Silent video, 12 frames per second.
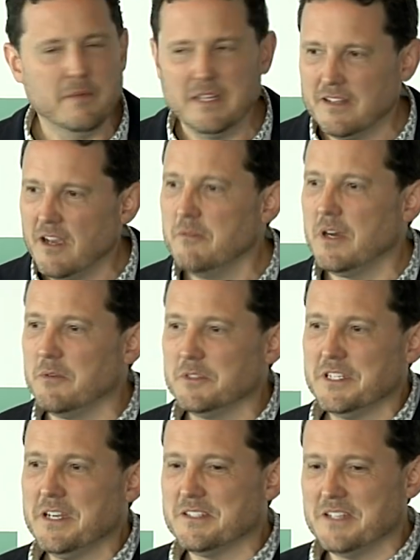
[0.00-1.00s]
I mean, I will
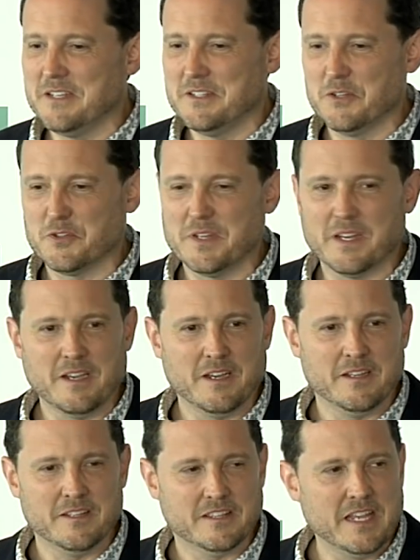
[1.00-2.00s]
say it's interesting.
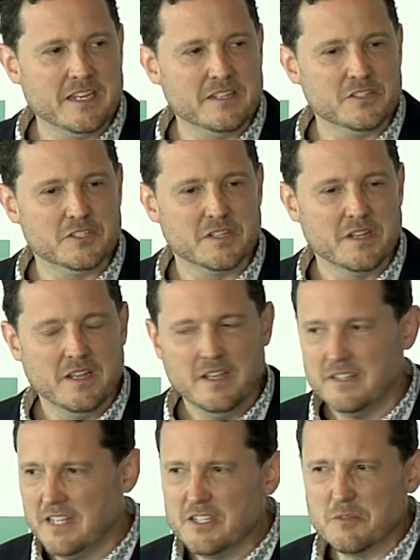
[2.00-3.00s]
Things
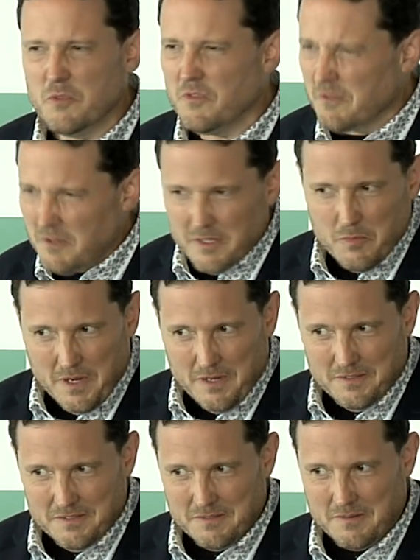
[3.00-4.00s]
are moving really
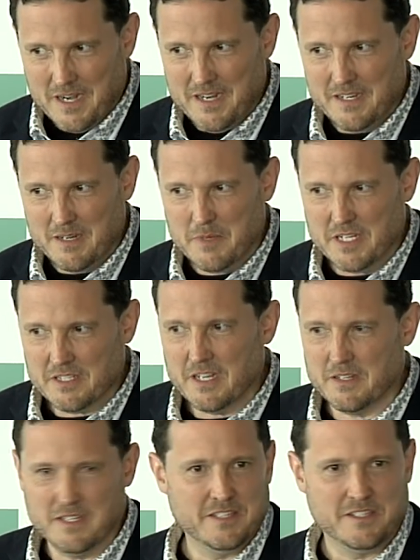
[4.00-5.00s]
well, right? I mean, it's
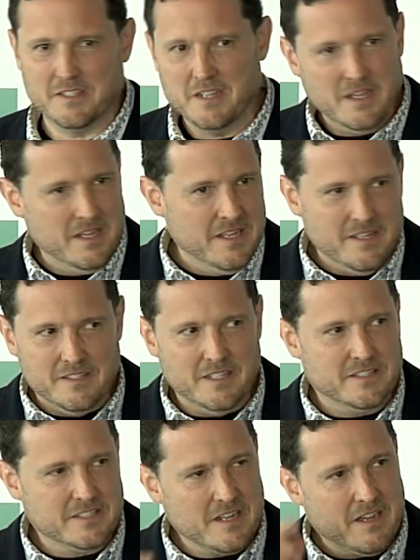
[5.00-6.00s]
like this.
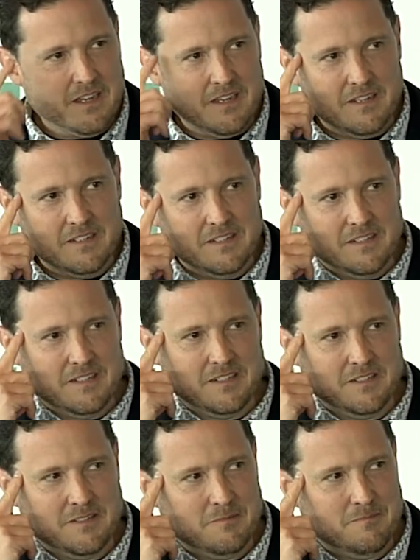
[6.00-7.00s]

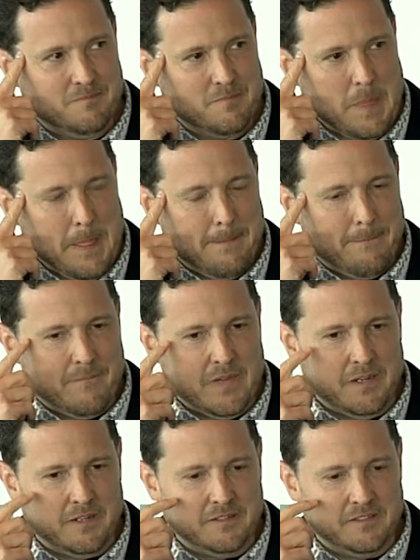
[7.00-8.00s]
I
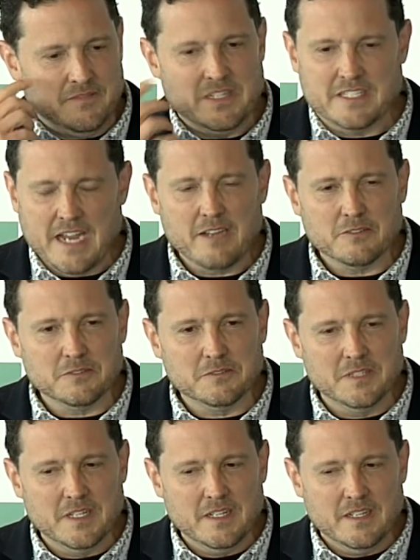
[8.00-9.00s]
mean, Seattle
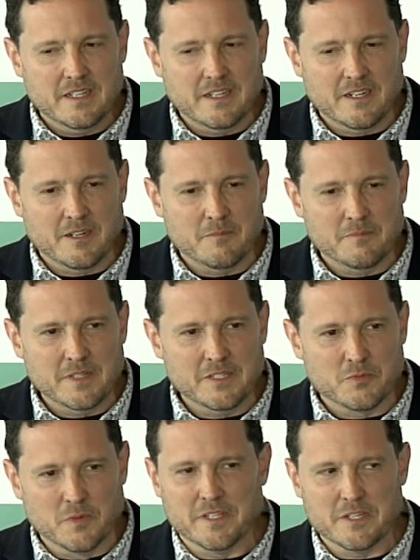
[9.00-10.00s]

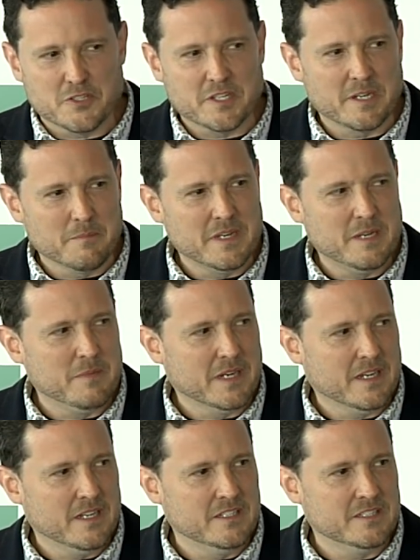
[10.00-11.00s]
is really interesting to me
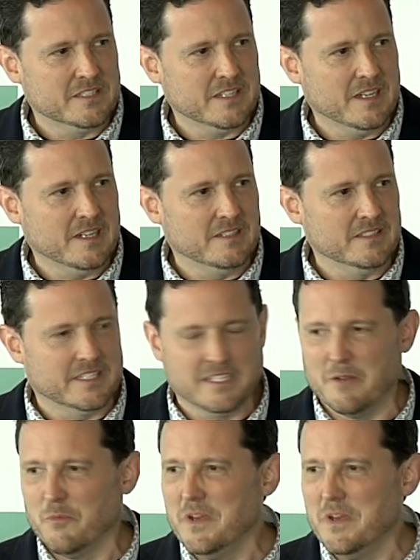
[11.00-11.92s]
because, like, say,